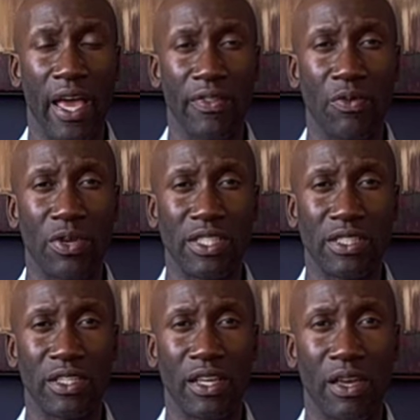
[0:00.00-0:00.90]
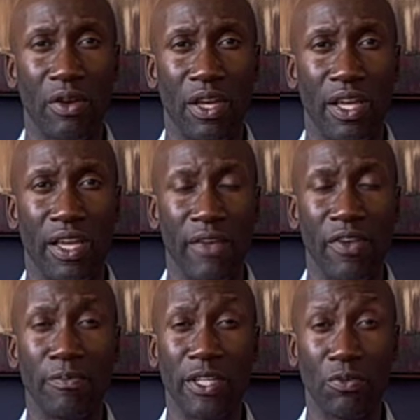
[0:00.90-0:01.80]
and give
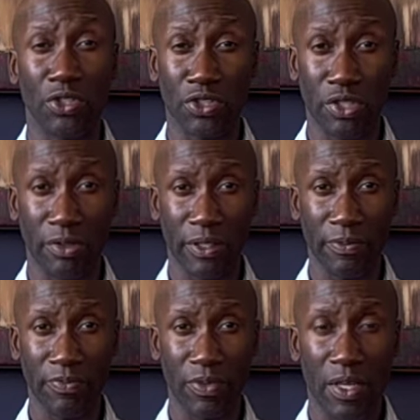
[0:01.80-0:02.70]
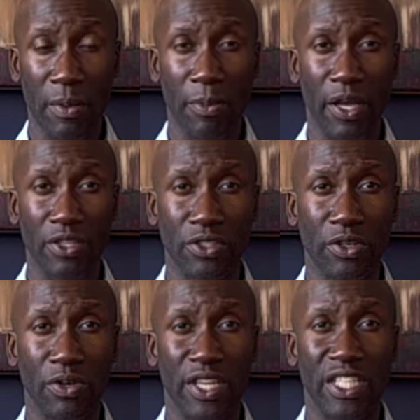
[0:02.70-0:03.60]
an update on what you're doing, but
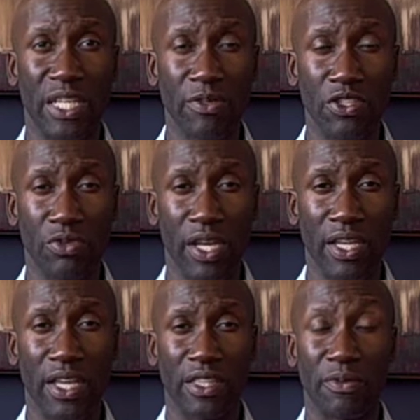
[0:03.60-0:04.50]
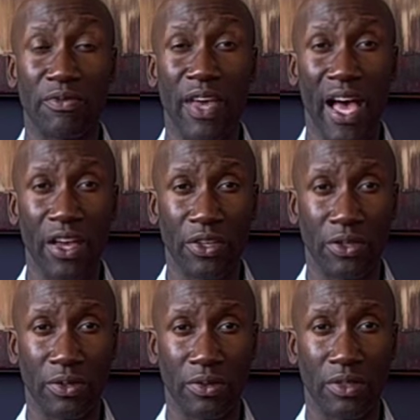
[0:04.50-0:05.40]
also demonstrate the
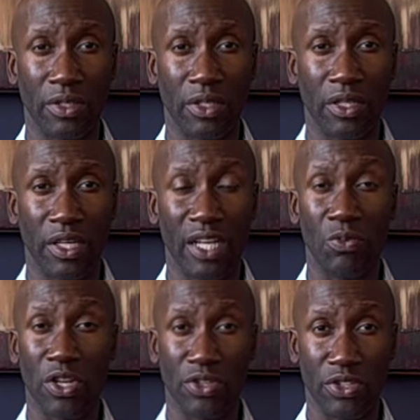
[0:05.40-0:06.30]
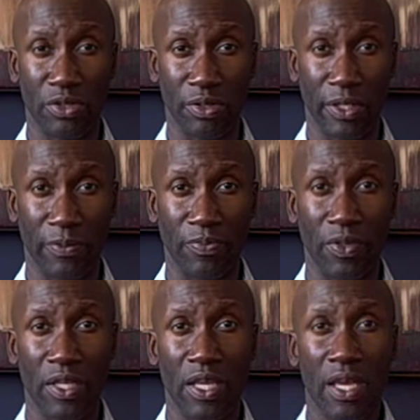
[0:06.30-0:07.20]
value in what you're doing.
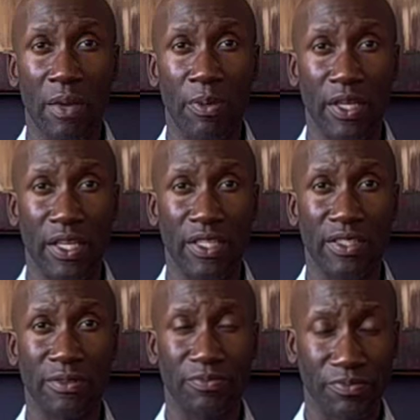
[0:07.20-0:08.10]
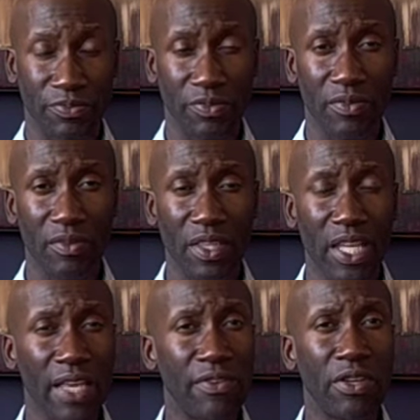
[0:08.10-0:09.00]
Because
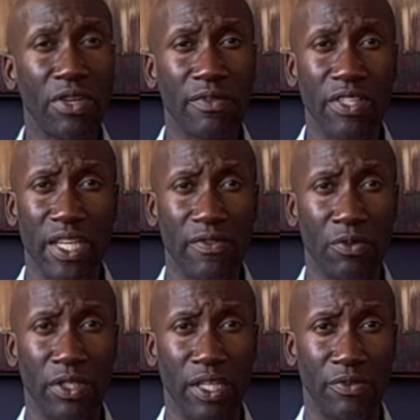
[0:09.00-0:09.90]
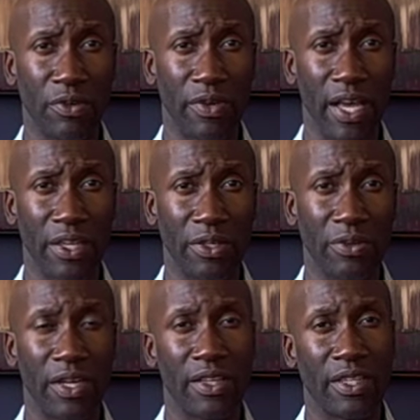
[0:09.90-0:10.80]
if you don't convince everyone of your value,
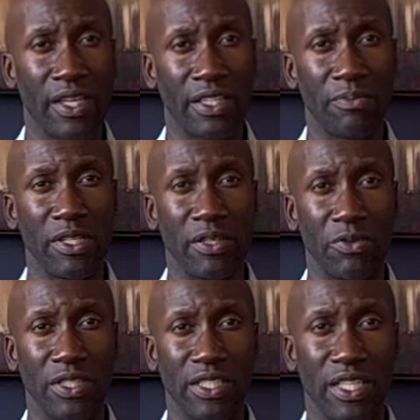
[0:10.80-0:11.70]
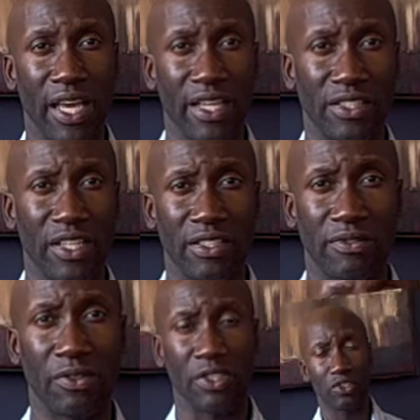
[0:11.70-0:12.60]
then the meeting wasn't as successful.